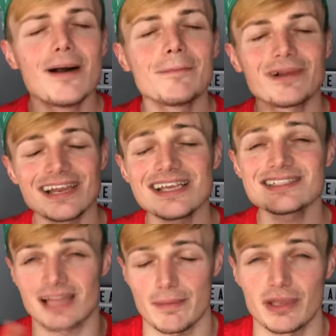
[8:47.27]
Please
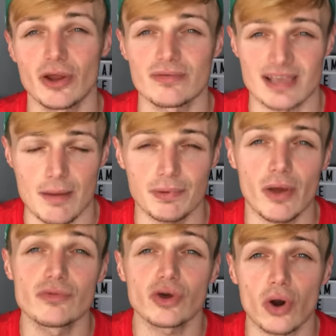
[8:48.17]
let me know down below
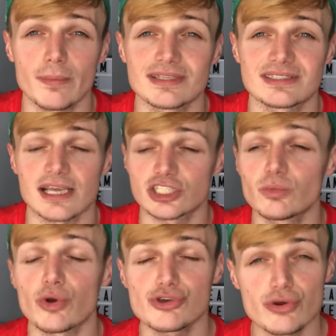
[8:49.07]
in the comments section
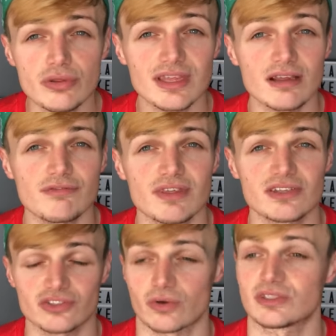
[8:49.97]
what you think of these
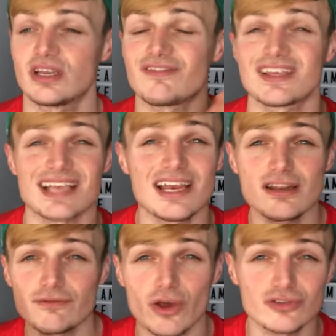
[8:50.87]
songs and if there's any
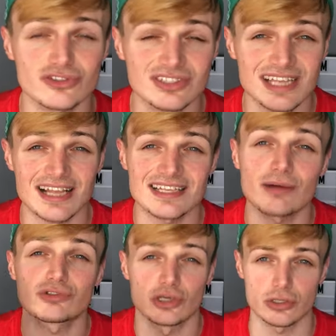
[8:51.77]
of those that stand
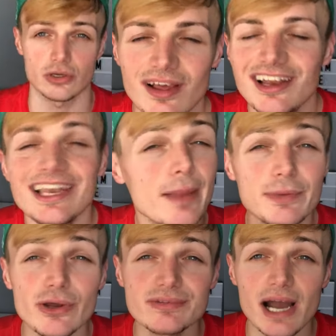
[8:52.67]
out to you. Let me
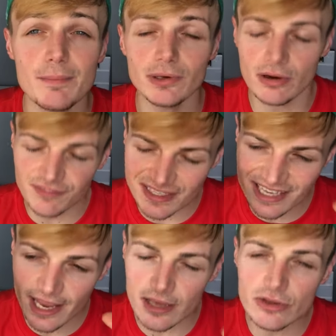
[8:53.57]
know down below if there's a
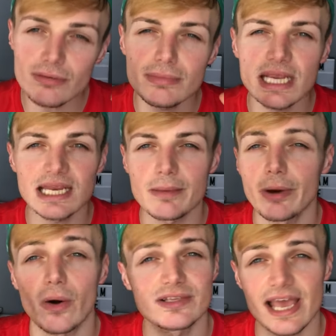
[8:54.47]
hidden meaning
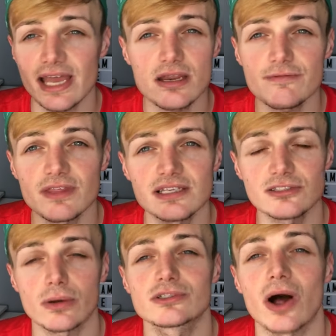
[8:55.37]
behind any of these
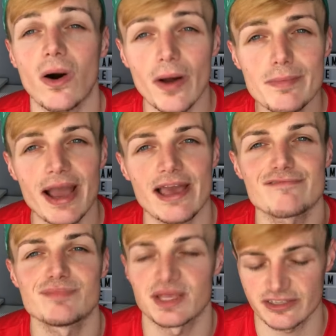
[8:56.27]
songs that I may
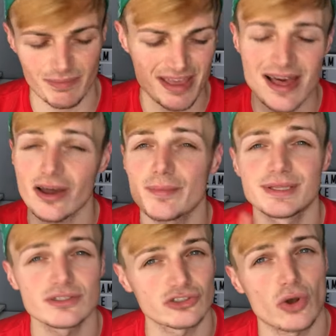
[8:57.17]
have missed. May that come in
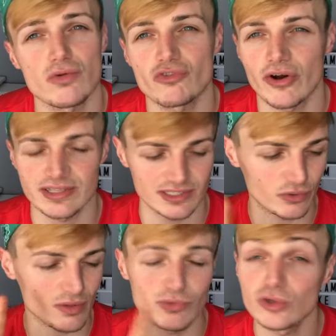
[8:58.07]
the songwriting or
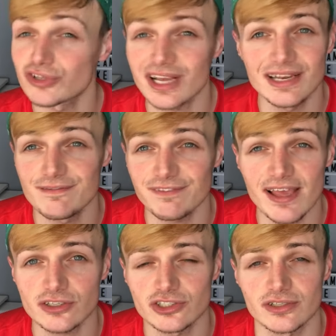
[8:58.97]
the musical
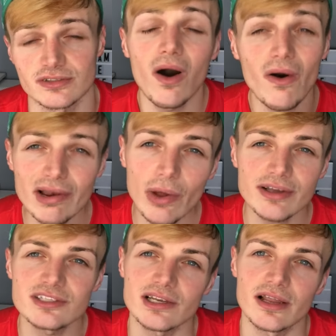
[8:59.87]
inflections. I like
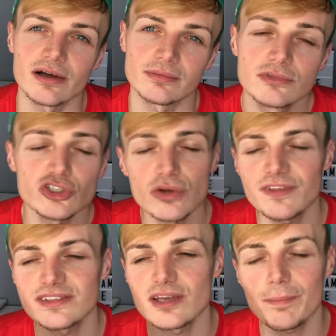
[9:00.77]
to learn. So if
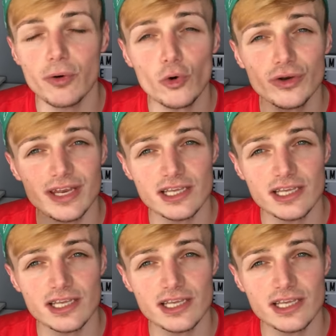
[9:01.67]
there's an important